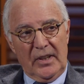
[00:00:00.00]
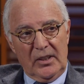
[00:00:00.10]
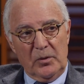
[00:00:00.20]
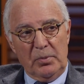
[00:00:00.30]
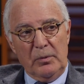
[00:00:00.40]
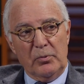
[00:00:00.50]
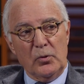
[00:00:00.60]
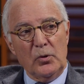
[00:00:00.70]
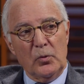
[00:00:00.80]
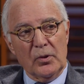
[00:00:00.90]
at the
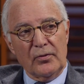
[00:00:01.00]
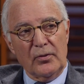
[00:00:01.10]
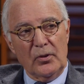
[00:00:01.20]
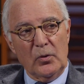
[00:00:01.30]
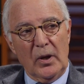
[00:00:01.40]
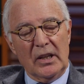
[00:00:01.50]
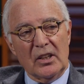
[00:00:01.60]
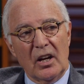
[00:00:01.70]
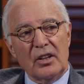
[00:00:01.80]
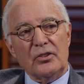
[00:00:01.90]
people who work for you
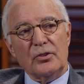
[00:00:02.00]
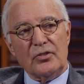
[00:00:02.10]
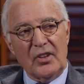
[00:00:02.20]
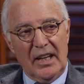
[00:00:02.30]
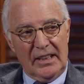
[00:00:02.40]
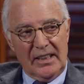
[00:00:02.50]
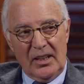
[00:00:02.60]
and understand.